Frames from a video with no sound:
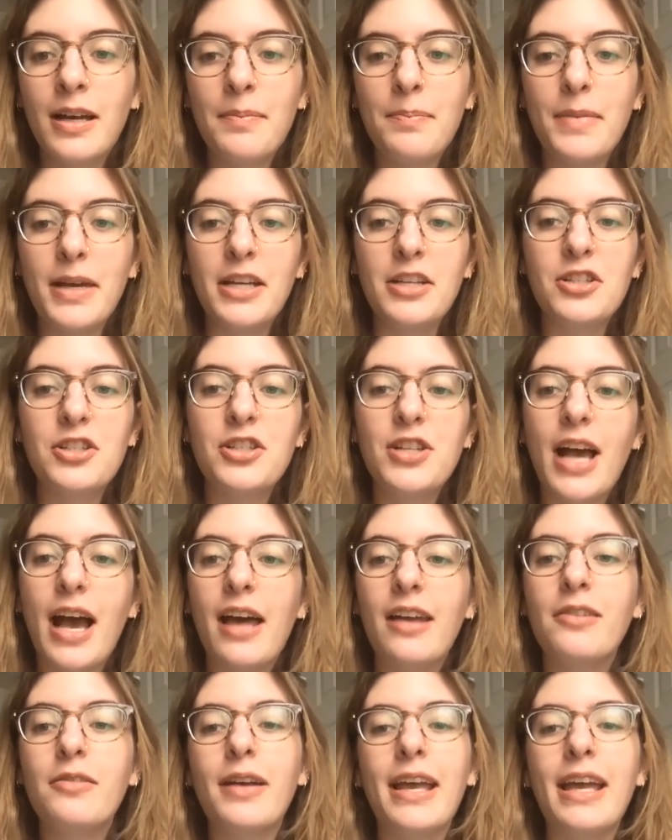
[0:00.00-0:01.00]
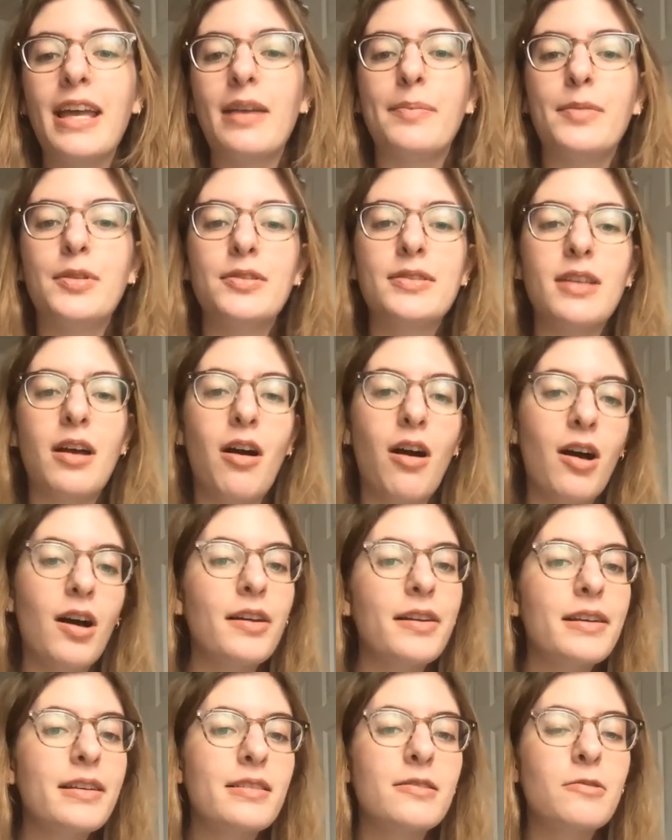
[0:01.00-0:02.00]
made shadow animals
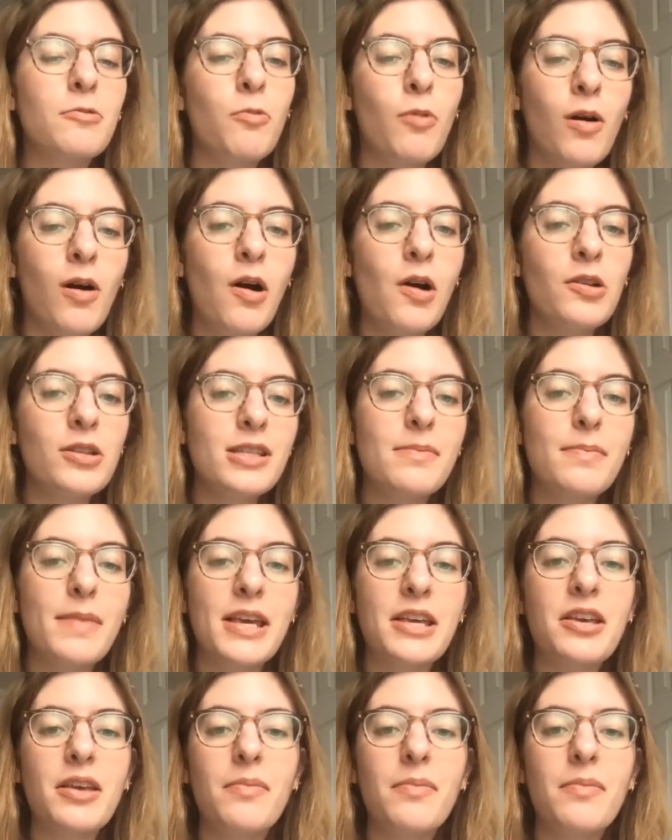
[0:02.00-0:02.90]
on his wall to make